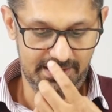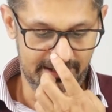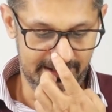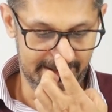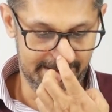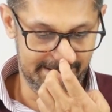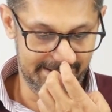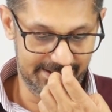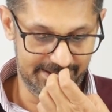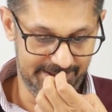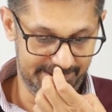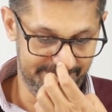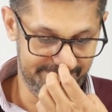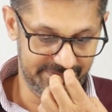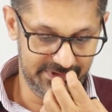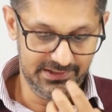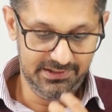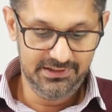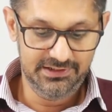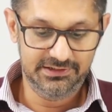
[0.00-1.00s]

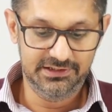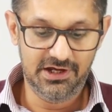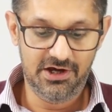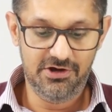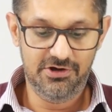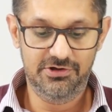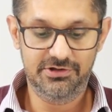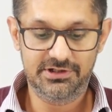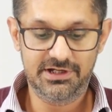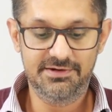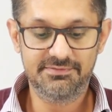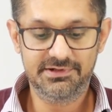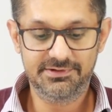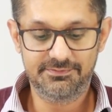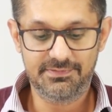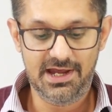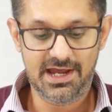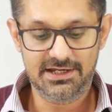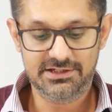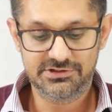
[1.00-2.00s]
Now, coming
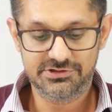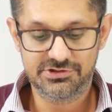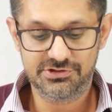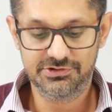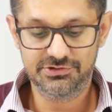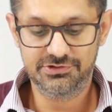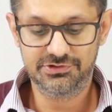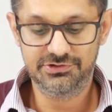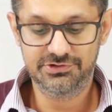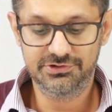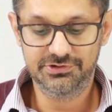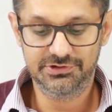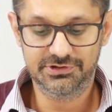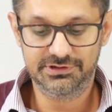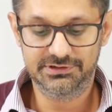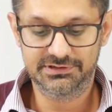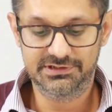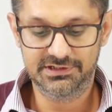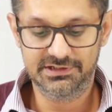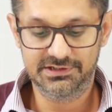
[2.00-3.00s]
back to
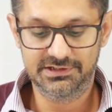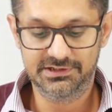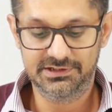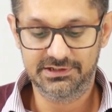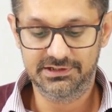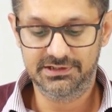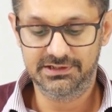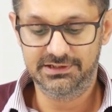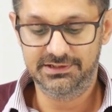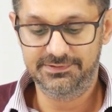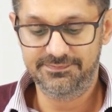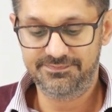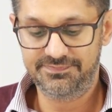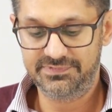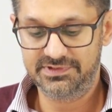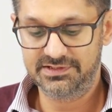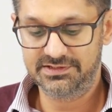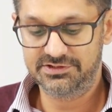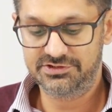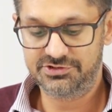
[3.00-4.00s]
the
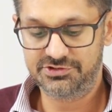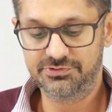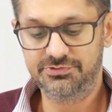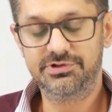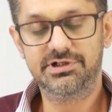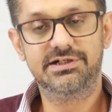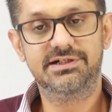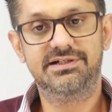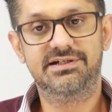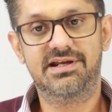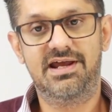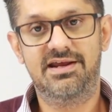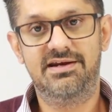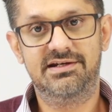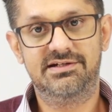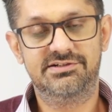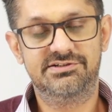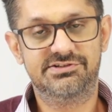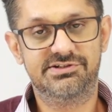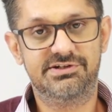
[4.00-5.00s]
student
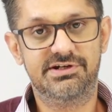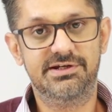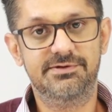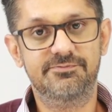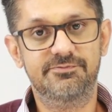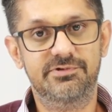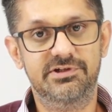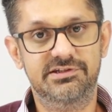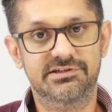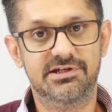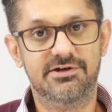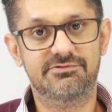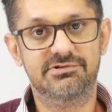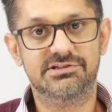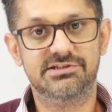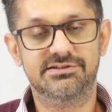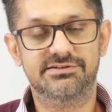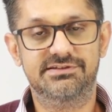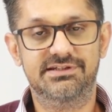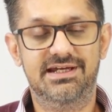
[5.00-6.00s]
direct stream visa,
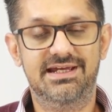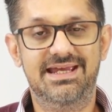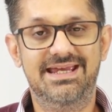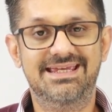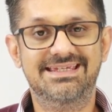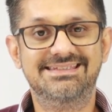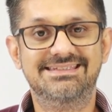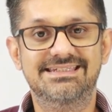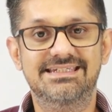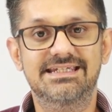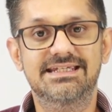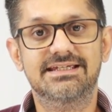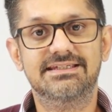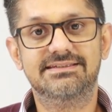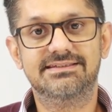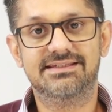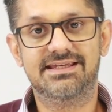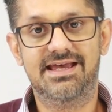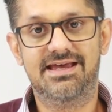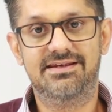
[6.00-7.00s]
which is the
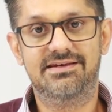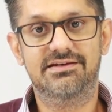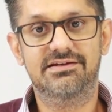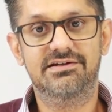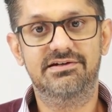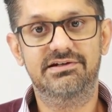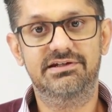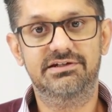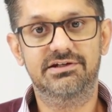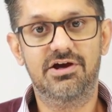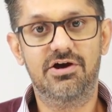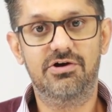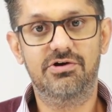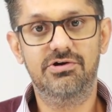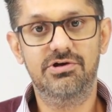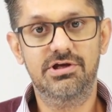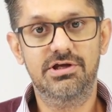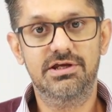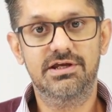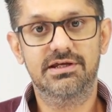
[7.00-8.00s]
SDS category. Now,
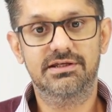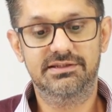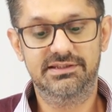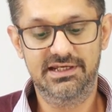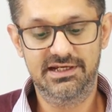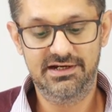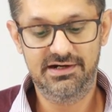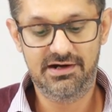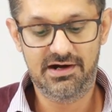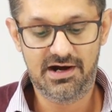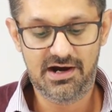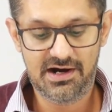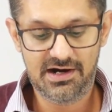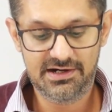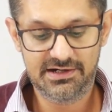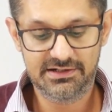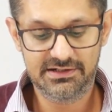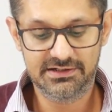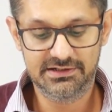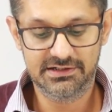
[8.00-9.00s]
there
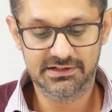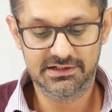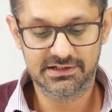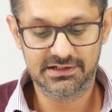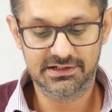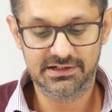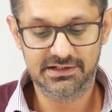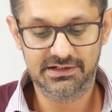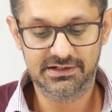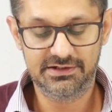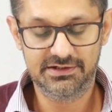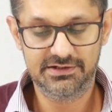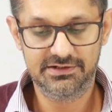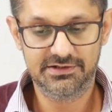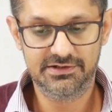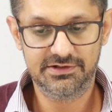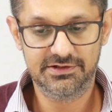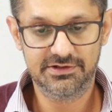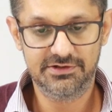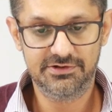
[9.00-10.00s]
are a
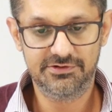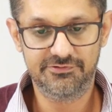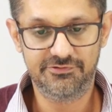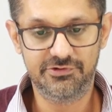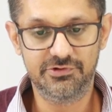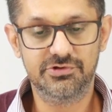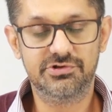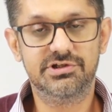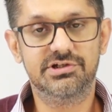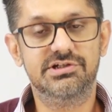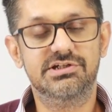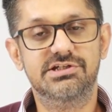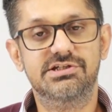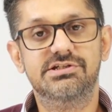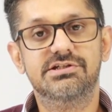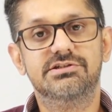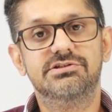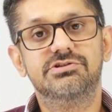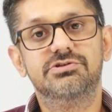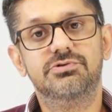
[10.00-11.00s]
few
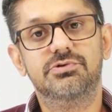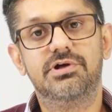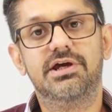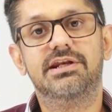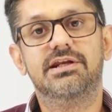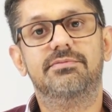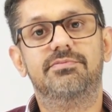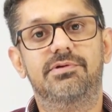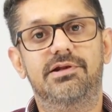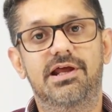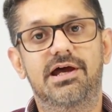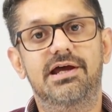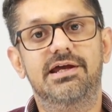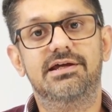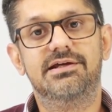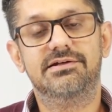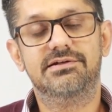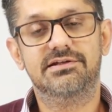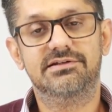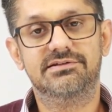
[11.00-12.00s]
conditions who can apply
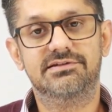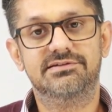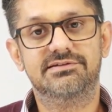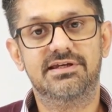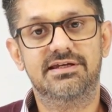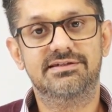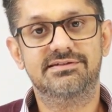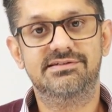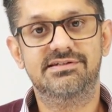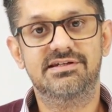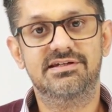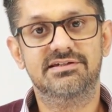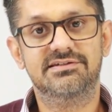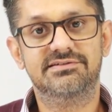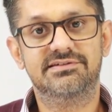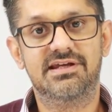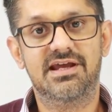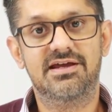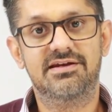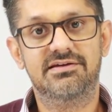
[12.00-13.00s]
under this
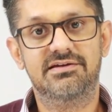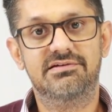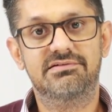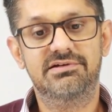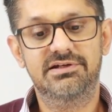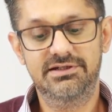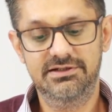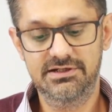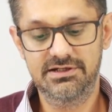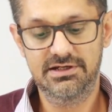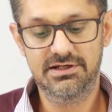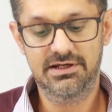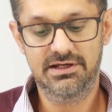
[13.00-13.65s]
SDS category.